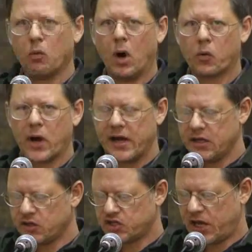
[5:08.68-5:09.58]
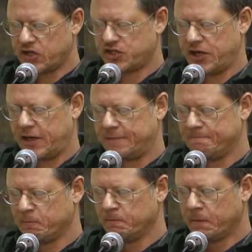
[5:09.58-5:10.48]
While writing this essay,
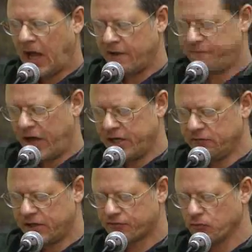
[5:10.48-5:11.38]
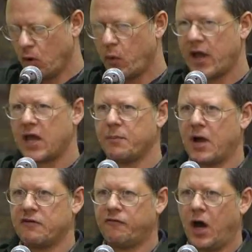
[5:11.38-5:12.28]
I finally threw away
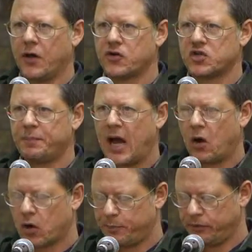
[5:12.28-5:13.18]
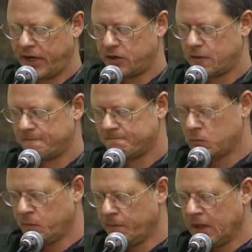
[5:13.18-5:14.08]
my father's power planer,
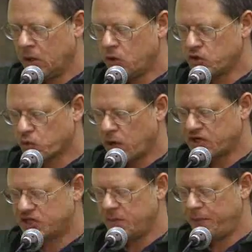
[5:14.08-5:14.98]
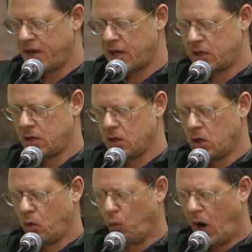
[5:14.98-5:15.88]
whose rusty bed
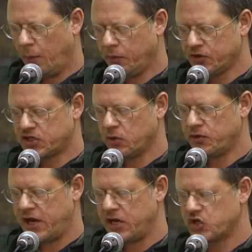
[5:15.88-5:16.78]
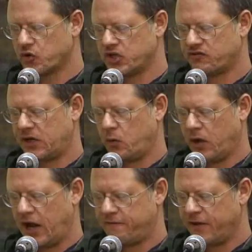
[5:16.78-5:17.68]
wobbled so dangerously
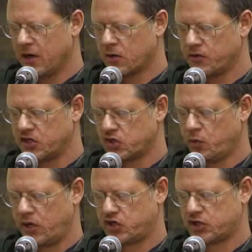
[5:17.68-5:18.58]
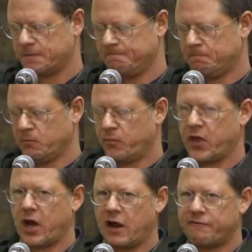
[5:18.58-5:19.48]
when I fingered the switch
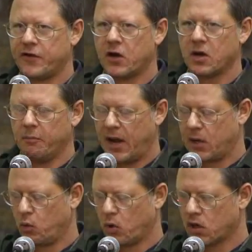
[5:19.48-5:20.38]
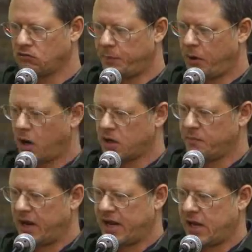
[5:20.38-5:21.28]
that I feared it might whirl apart
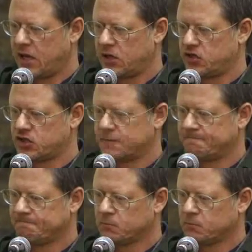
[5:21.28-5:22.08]
in my hands.